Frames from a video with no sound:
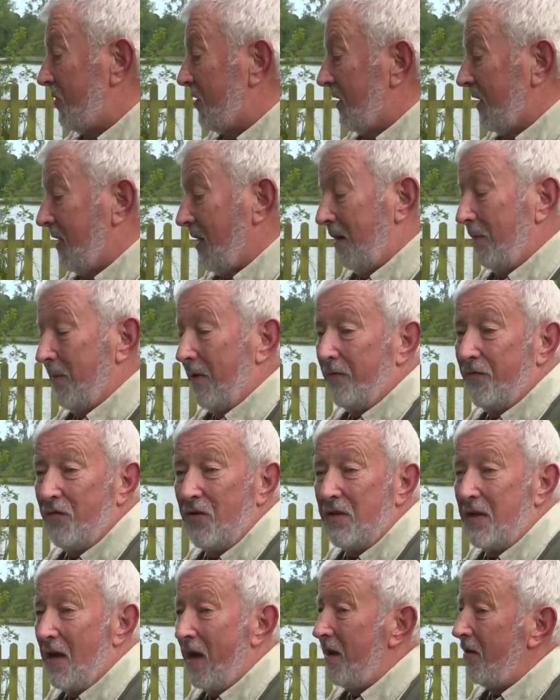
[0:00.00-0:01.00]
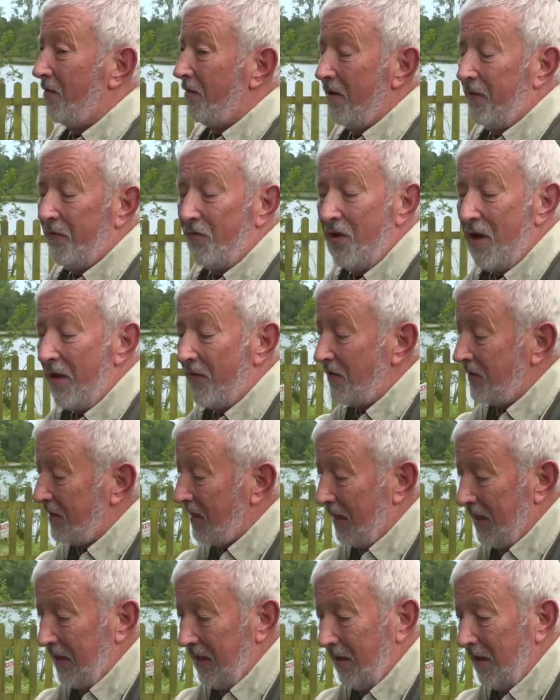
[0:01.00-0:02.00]
used to come every day or every other
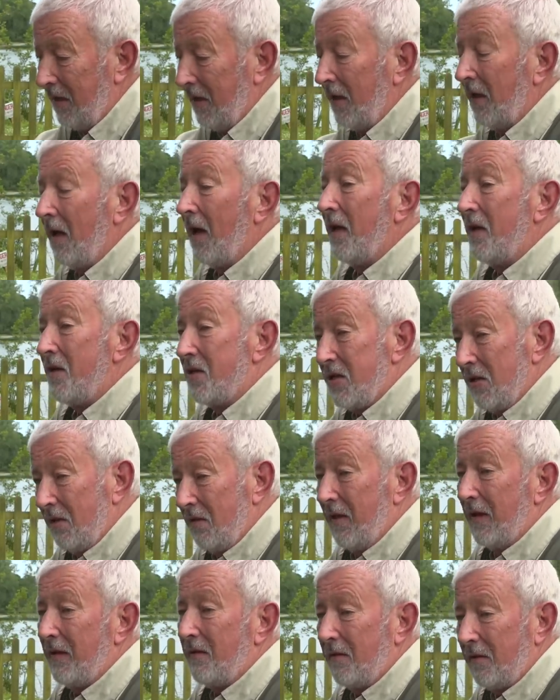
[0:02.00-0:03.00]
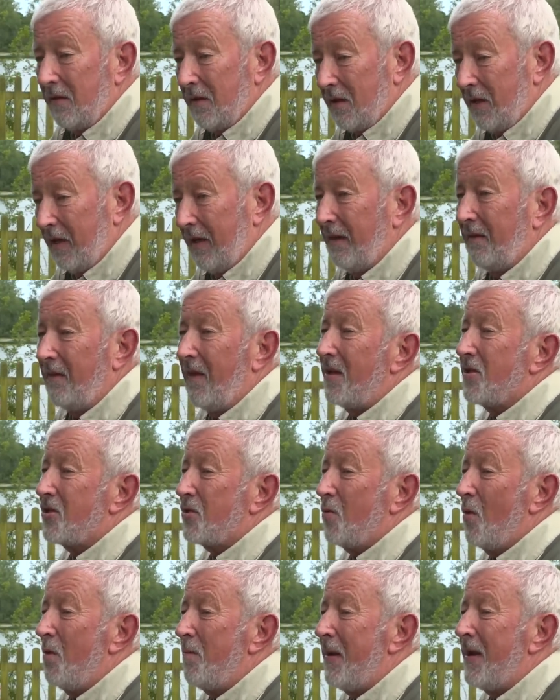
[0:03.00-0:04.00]
day until they'd clean that
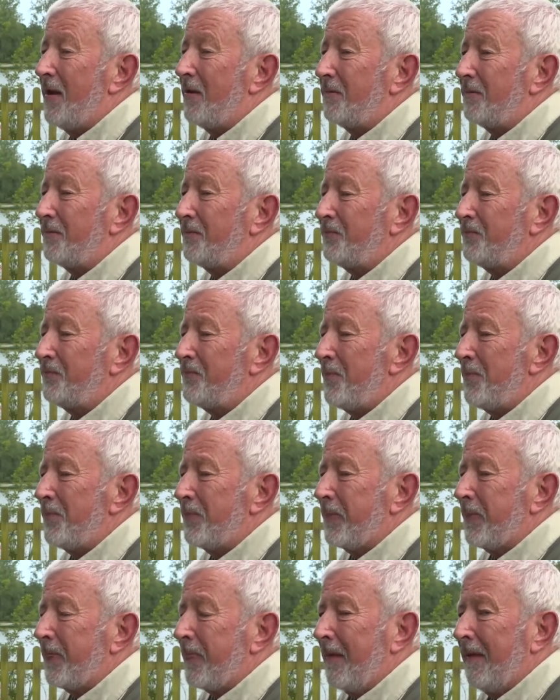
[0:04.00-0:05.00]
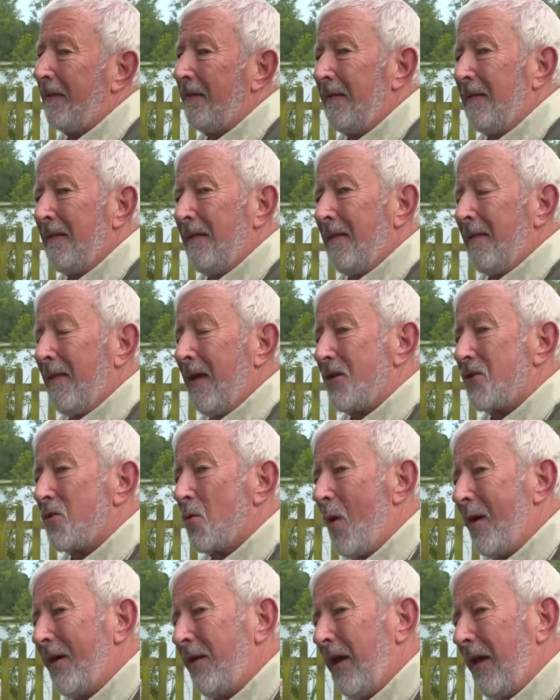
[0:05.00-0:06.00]
swim out. That's
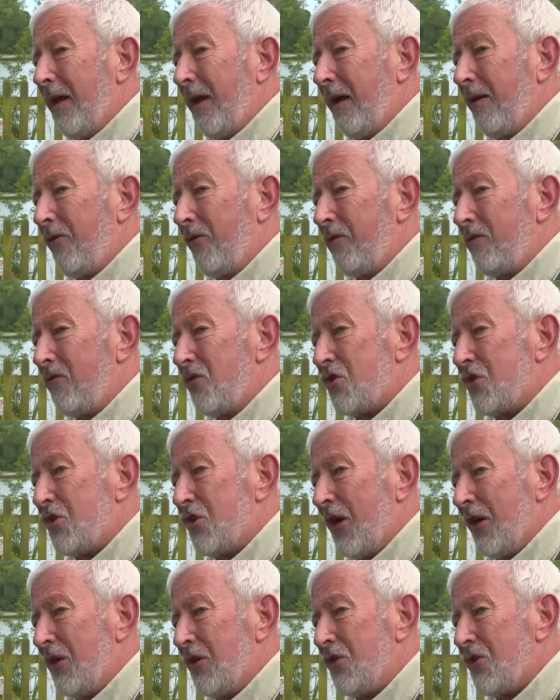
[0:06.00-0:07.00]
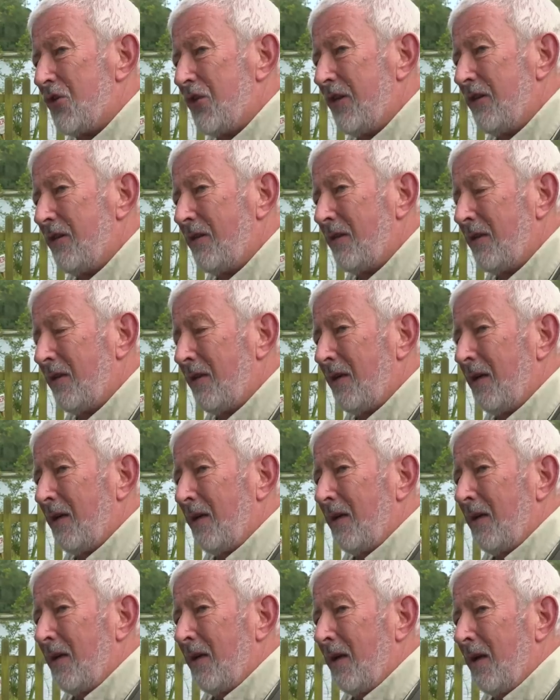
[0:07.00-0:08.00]
one area it's changed in.
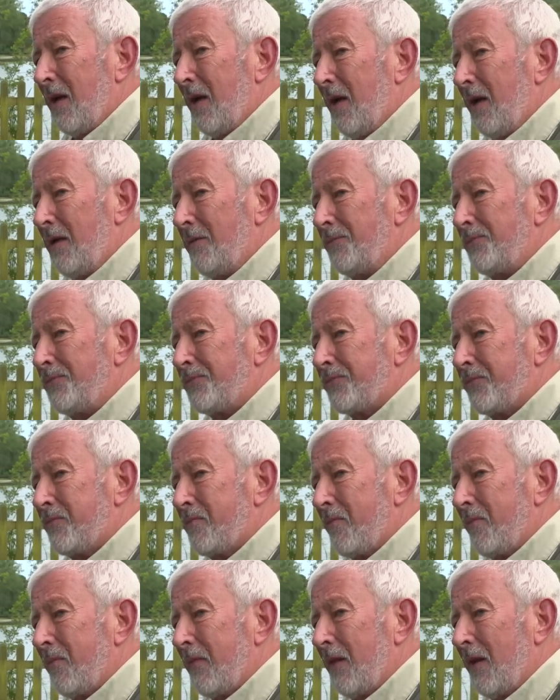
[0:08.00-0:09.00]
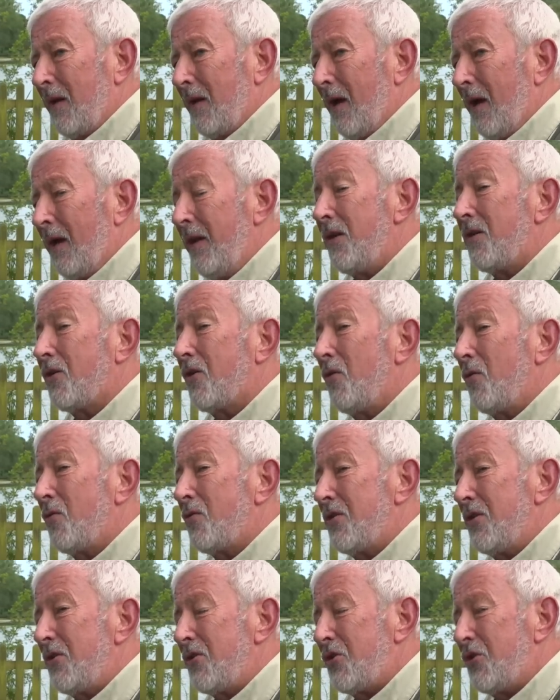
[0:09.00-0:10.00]
Um, and of
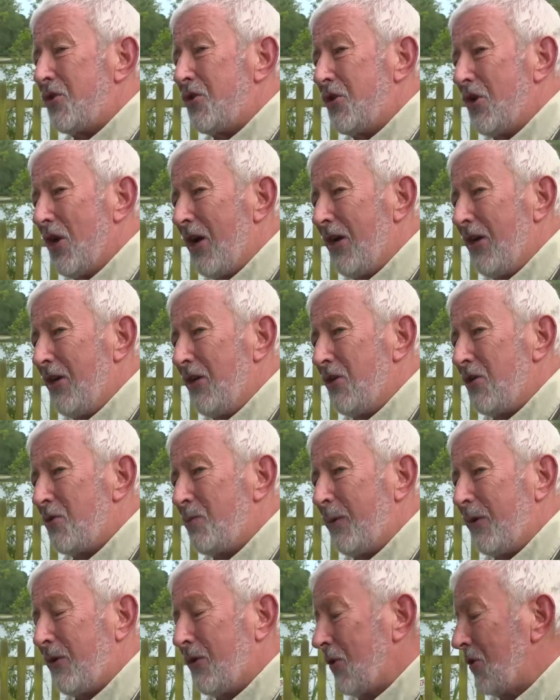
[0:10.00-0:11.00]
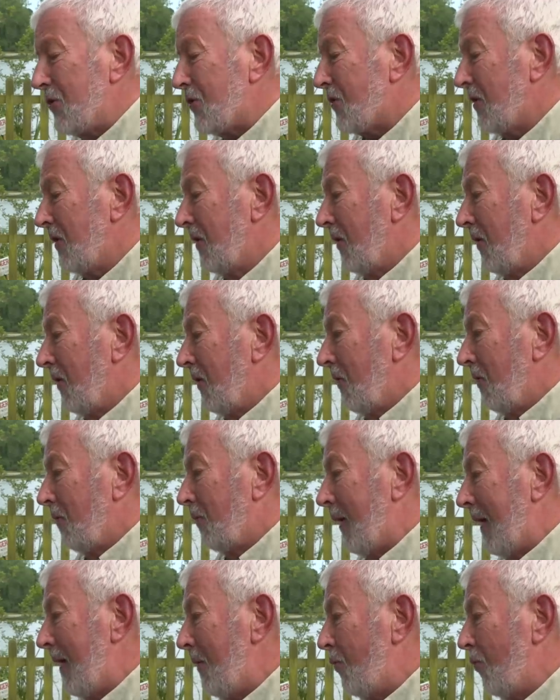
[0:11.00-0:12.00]
course it's changed because
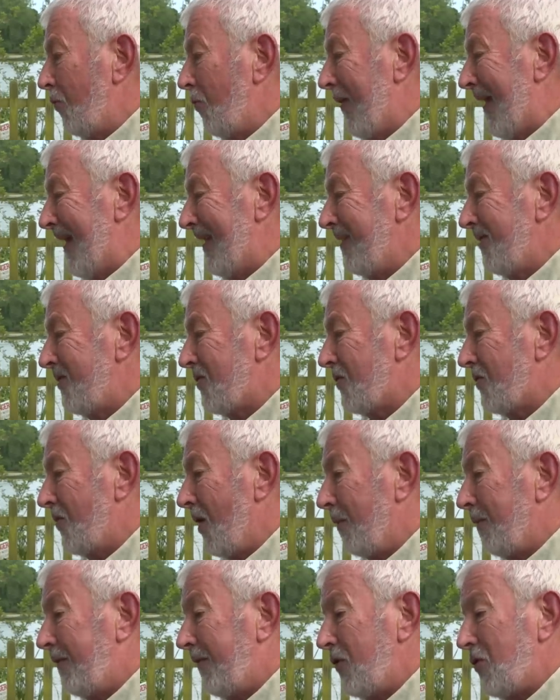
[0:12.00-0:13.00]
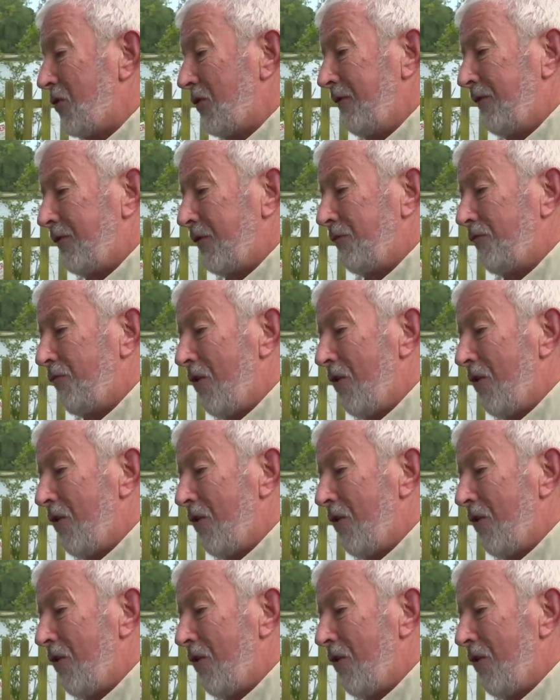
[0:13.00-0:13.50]
people then stopped fishing for